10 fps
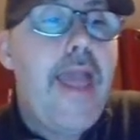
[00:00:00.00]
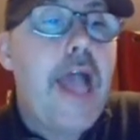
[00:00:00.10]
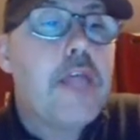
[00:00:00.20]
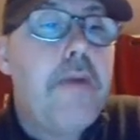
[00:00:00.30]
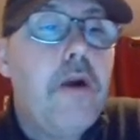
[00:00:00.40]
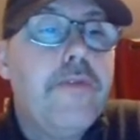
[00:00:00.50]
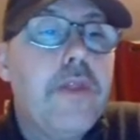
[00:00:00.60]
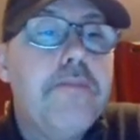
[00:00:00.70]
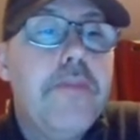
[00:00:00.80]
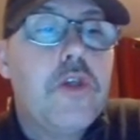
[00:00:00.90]
As part of
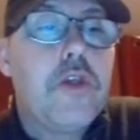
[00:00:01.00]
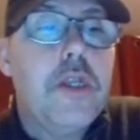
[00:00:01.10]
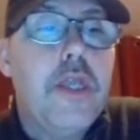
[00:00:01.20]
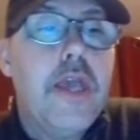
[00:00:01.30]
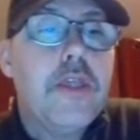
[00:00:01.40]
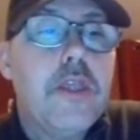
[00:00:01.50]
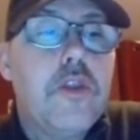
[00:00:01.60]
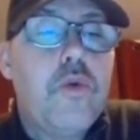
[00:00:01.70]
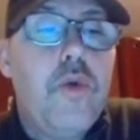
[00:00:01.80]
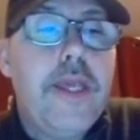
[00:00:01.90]
the mission
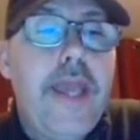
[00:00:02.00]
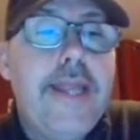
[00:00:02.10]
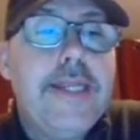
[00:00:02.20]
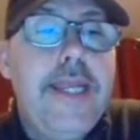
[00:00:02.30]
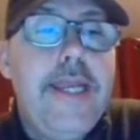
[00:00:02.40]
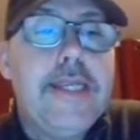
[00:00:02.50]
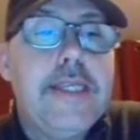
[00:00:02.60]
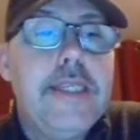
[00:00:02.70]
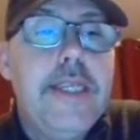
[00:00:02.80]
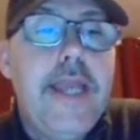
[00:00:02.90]
since 2018,
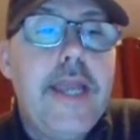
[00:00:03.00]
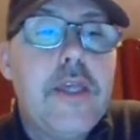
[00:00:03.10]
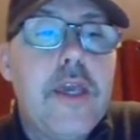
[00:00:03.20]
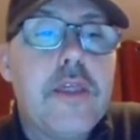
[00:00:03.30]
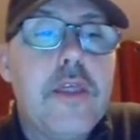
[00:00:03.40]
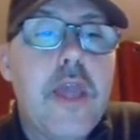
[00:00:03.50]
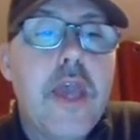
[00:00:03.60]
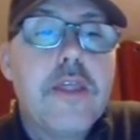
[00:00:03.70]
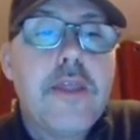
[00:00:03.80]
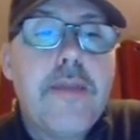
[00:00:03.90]
DHS's
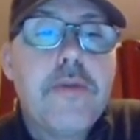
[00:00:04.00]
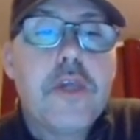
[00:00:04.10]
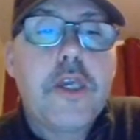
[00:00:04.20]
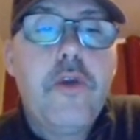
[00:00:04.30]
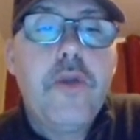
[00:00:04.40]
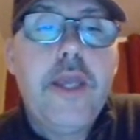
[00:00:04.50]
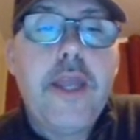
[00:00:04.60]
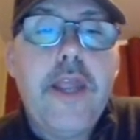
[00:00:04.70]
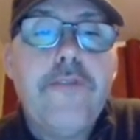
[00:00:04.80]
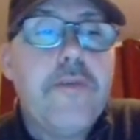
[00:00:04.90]
Cybersecurity
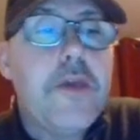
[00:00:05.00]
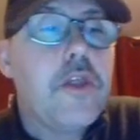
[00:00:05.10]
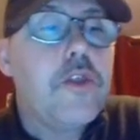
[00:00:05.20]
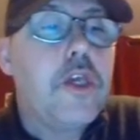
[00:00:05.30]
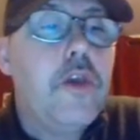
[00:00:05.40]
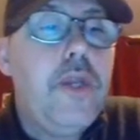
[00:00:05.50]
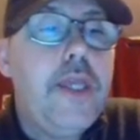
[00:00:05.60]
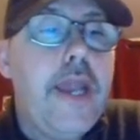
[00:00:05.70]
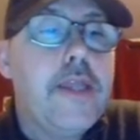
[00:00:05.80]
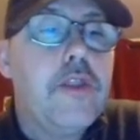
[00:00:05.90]
and Information
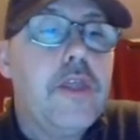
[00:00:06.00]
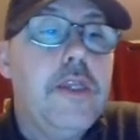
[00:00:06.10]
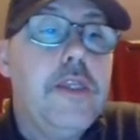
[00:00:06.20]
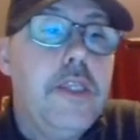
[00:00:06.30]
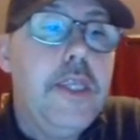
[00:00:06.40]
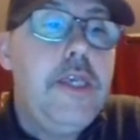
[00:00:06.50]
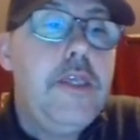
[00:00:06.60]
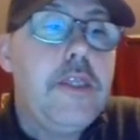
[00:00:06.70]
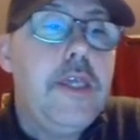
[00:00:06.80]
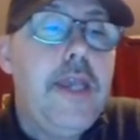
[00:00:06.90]
Security Agency,
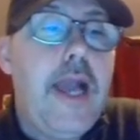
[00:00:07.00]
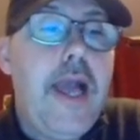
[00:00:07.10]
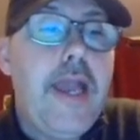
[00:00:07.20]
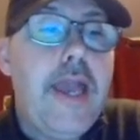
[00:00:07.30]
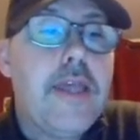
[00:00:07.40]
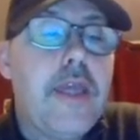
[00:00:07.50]
DCSI,